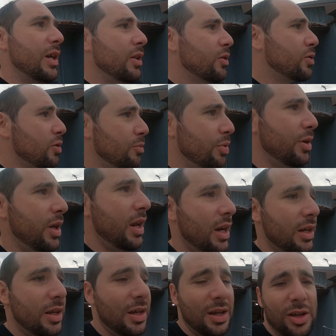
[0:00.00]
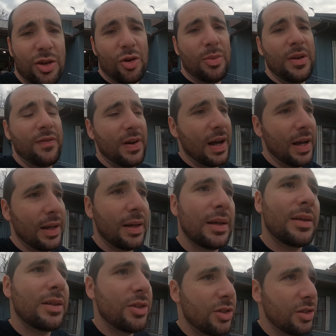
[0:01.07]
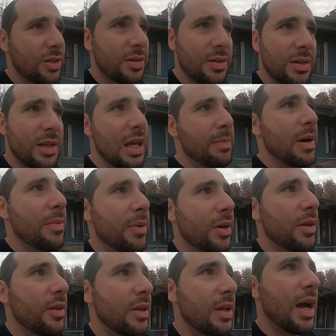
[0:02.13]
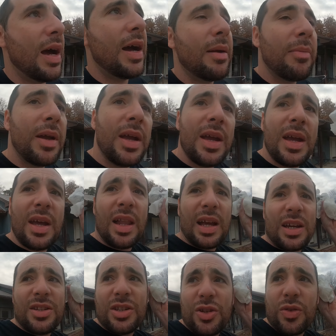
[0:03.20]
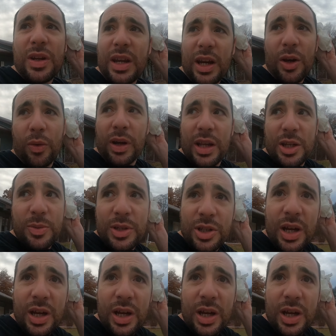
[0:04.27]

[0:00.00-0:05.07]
dealer's gonna put in it, you'll be fine. Just keep up on the time. Like I said, you can hear what needs to be